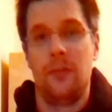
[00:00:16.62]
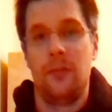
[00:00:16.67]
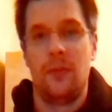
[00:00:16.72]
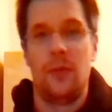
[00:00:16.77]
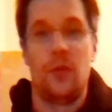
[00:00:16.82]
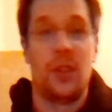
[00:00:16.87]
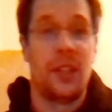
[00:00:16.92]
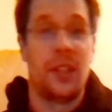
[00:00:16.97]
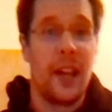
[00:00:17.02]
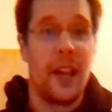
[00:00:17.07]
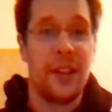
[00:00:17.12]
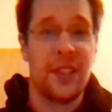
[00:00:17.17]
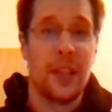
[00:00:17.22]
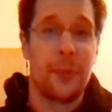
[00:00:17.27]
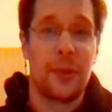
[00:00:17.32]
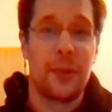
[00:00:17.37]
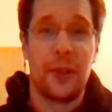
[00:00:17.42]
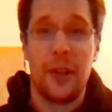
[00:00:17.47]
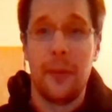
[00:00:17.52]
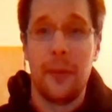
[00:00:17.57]
Just heads up,
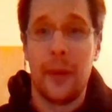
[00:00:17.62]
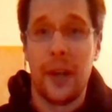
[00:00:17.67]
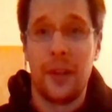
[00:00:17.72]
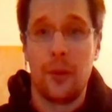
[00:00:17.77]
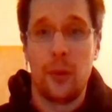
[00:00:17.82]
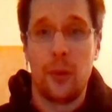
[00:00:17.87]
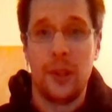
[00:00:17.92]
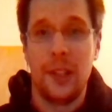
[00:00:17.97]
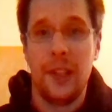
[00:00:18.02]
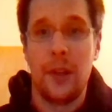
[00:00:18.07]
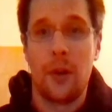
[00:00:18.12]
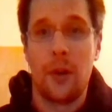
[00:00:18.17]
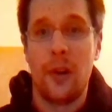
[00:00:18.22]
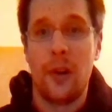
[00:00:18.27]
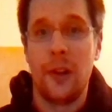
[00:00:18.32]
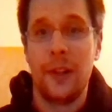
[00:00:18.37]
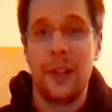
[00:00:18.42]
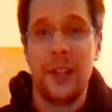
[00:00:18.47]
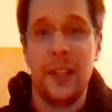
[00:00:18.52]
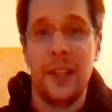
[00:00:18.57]
sorry about the video
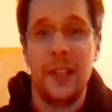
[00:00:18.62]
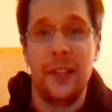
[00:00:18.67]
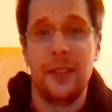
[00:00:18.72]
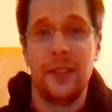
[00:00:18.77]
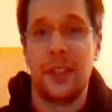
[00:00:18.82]
quality.